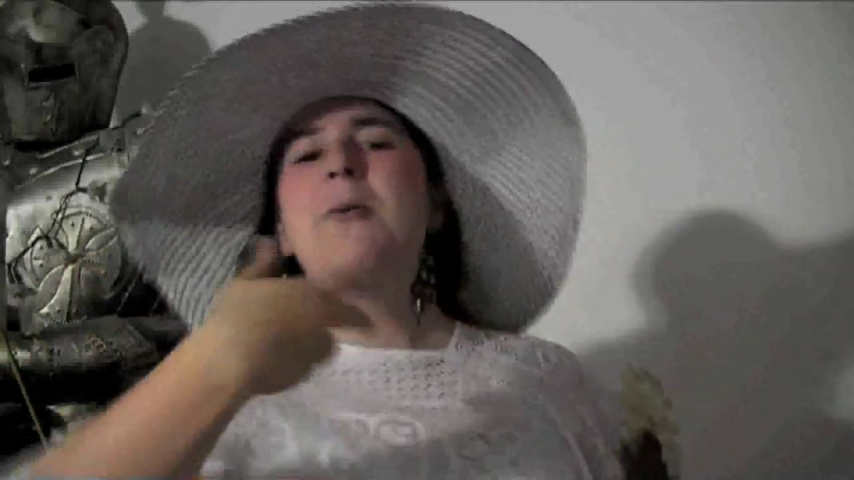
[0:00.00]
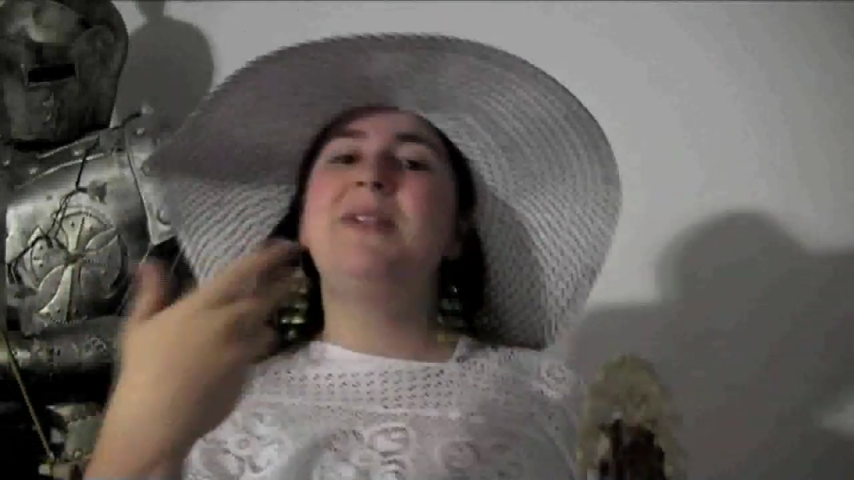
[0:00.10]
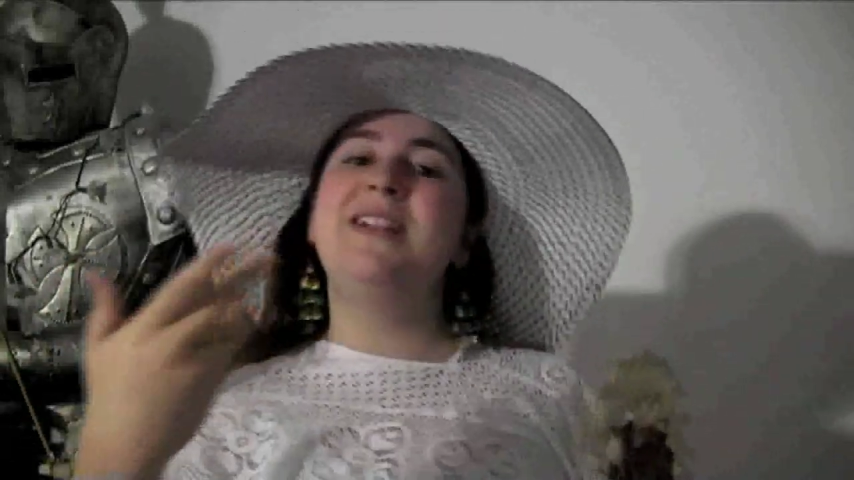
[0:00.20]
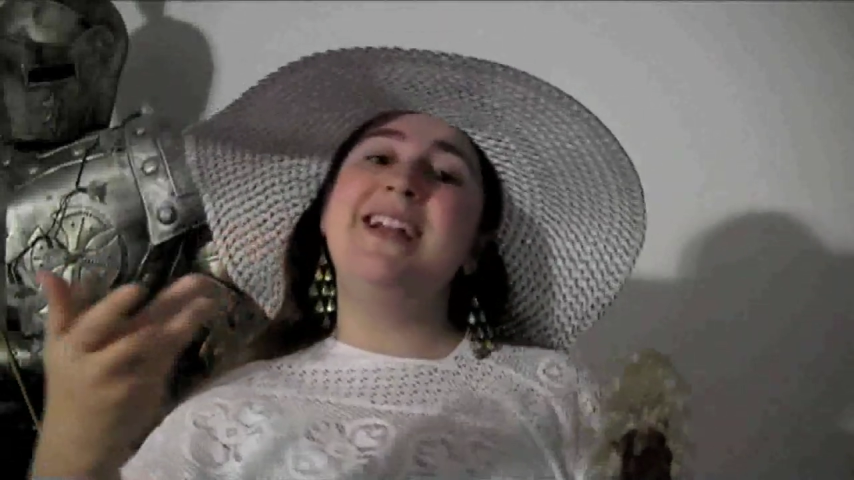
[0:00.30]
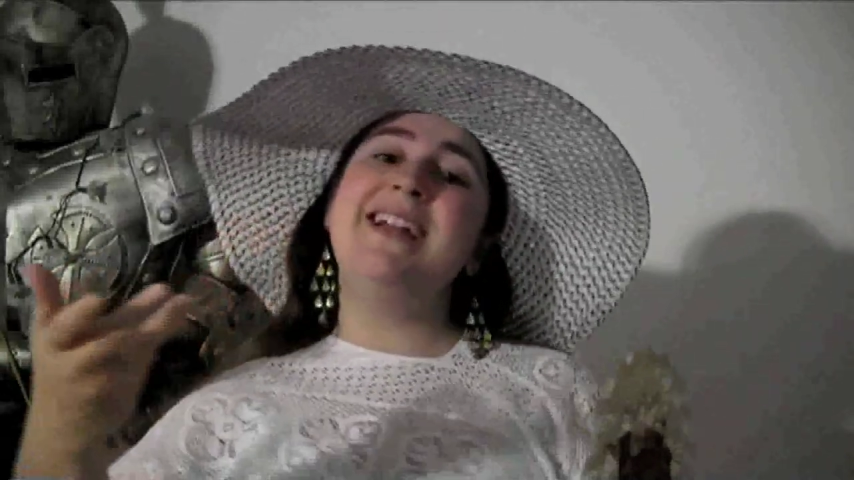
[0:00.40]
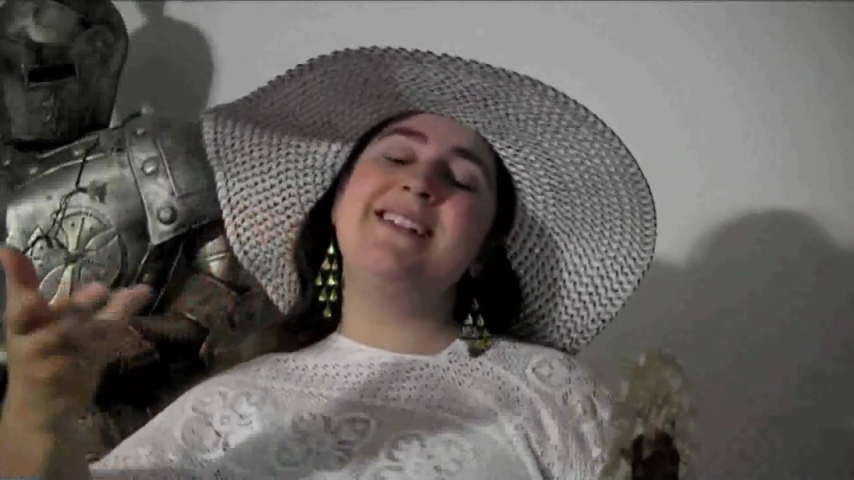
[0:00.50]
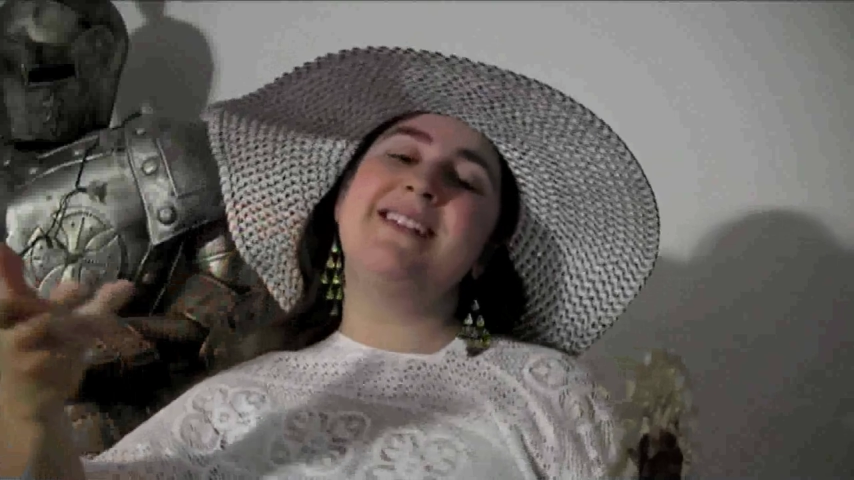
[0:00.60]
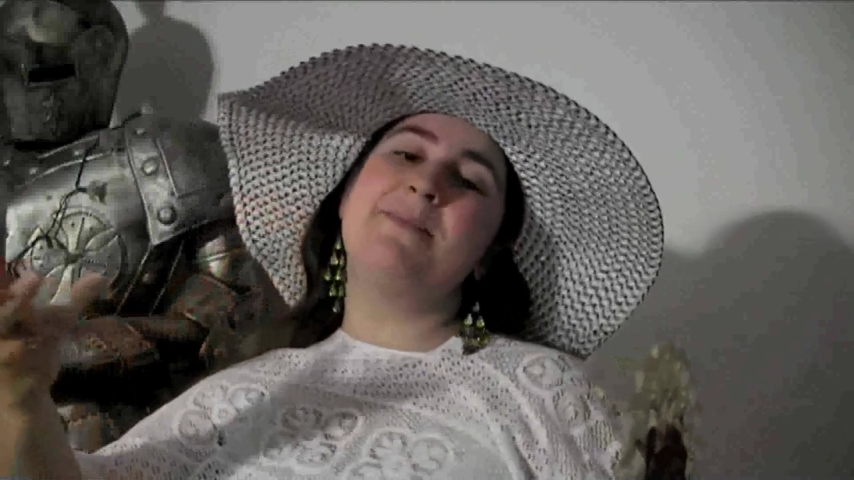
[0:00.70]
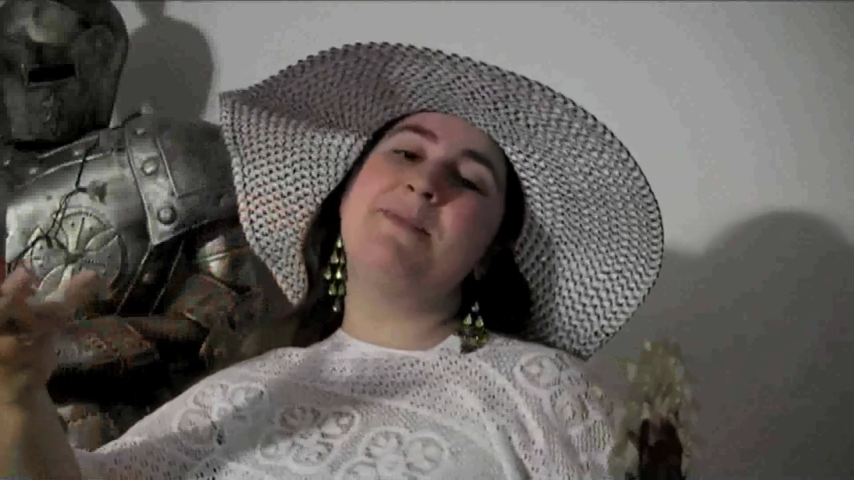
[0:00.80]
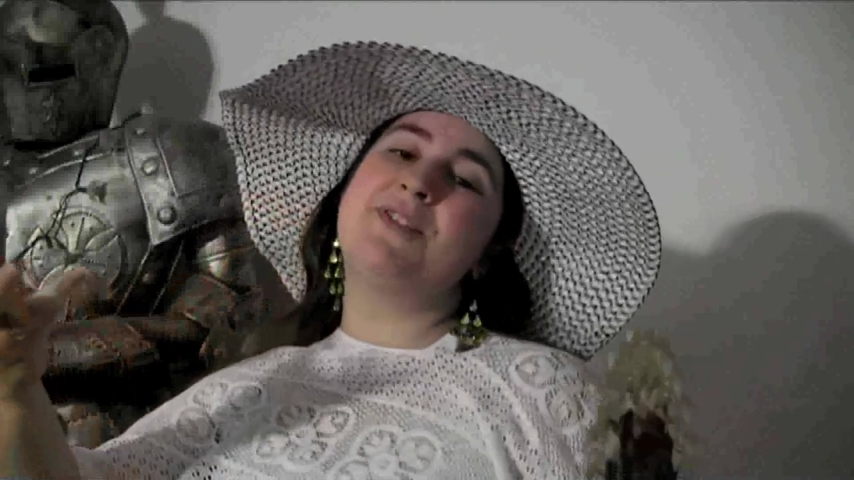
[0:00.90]

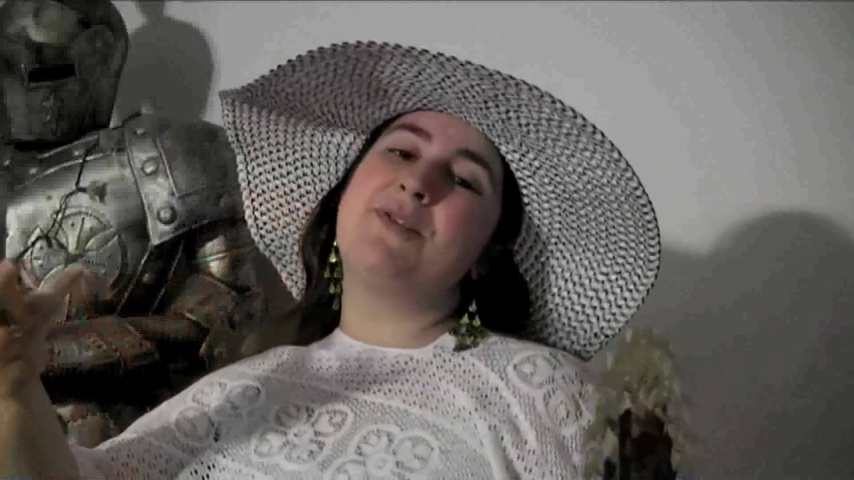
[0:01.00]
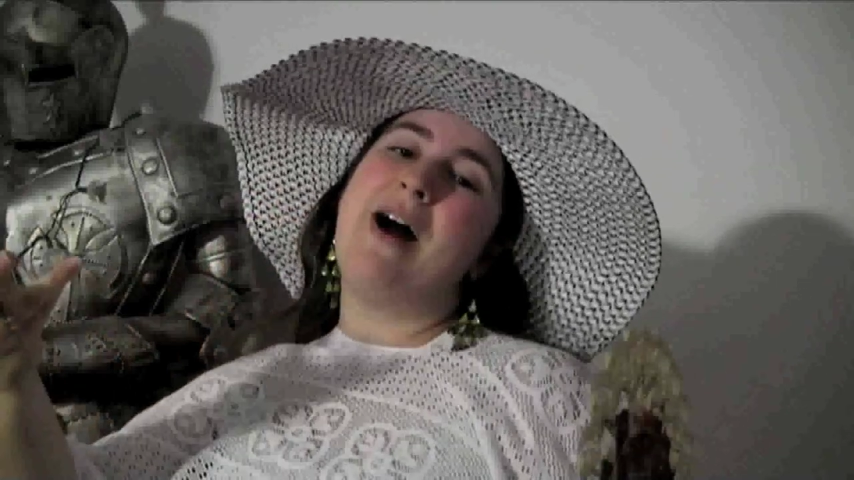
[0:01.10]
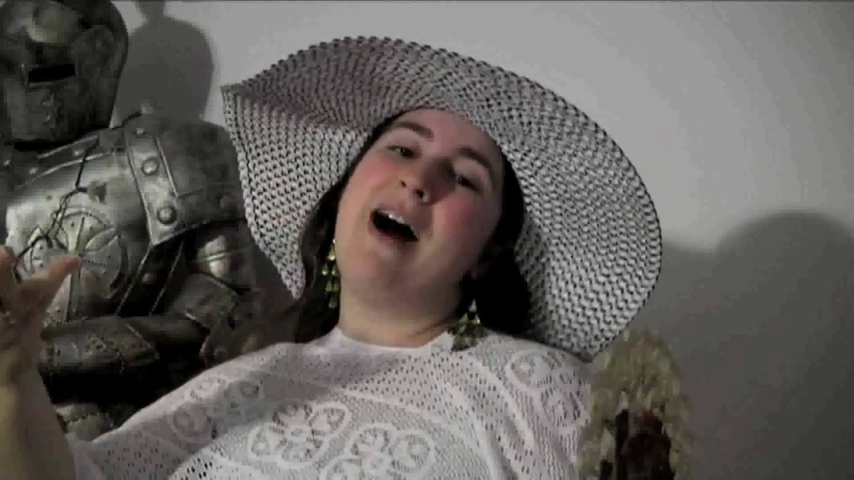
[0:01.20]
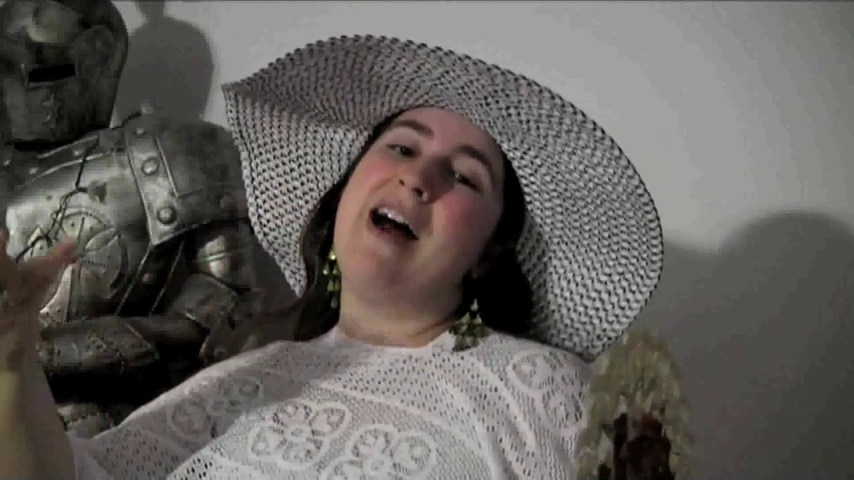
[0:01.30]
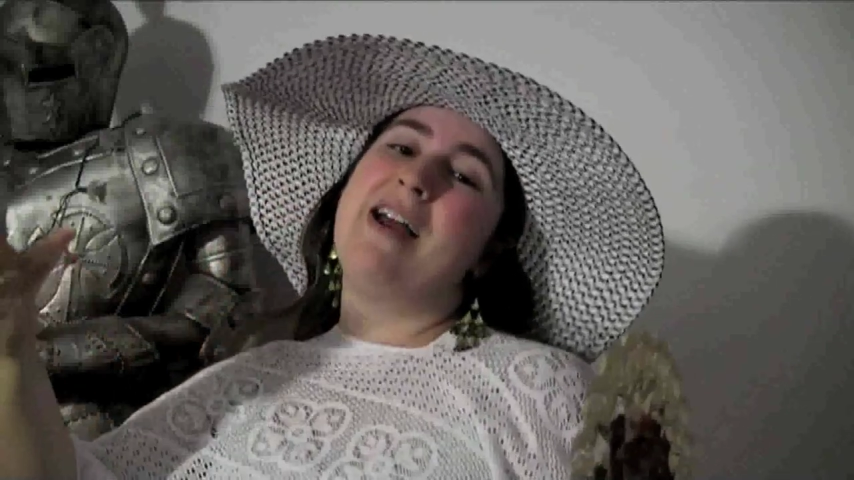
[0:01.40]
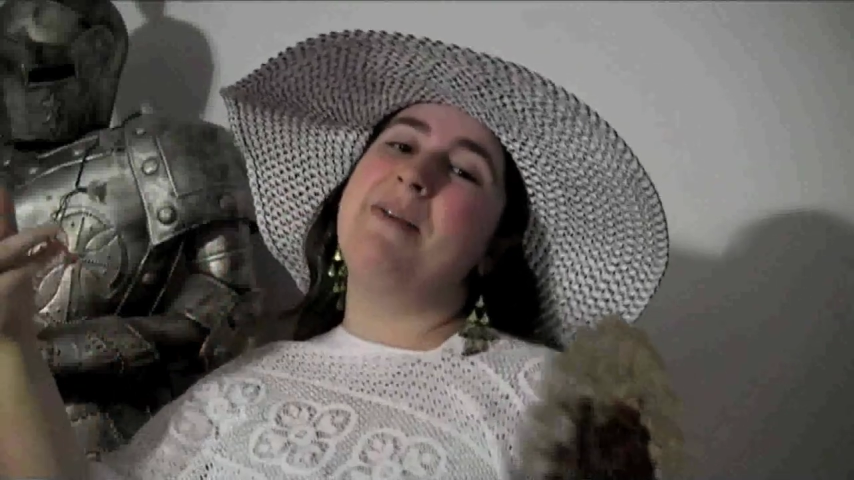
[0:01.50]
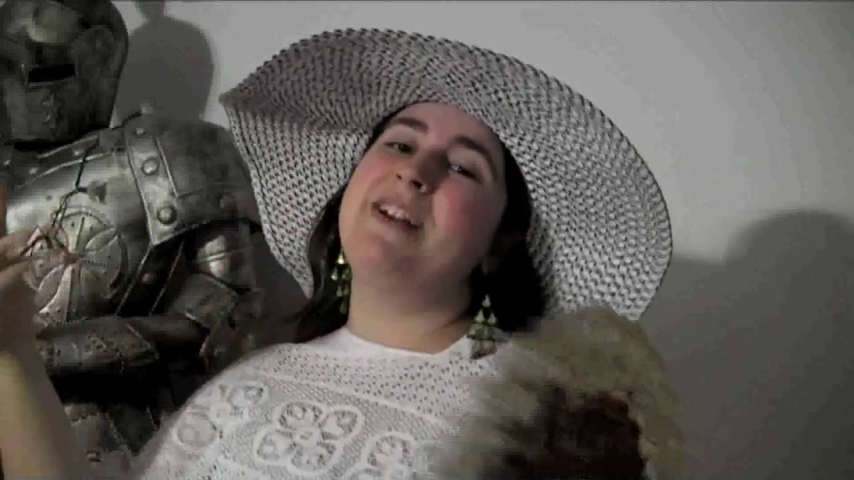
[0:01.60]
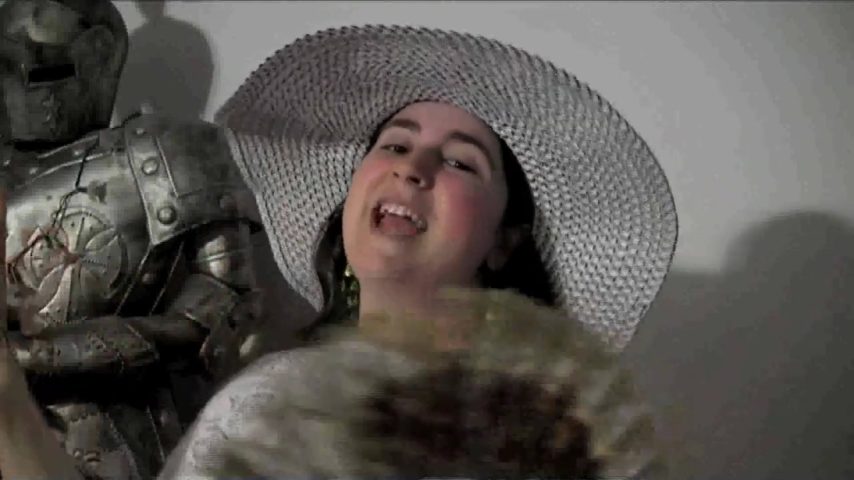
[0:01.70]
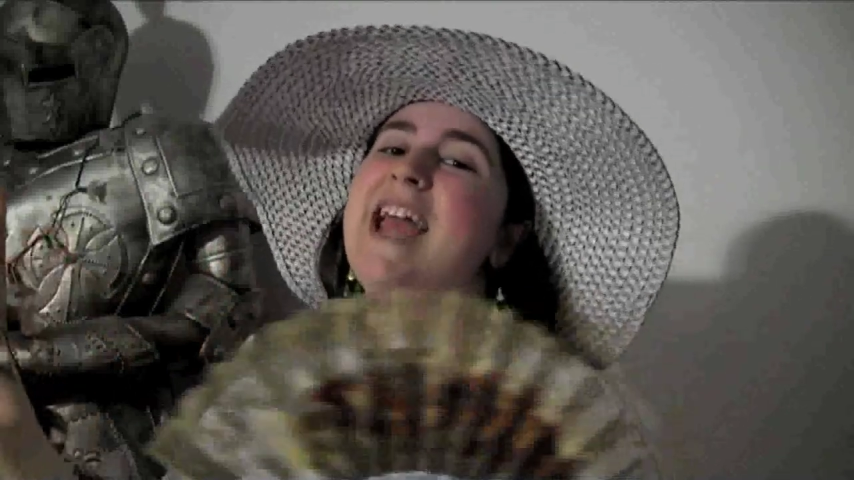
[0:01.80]
please subscribe at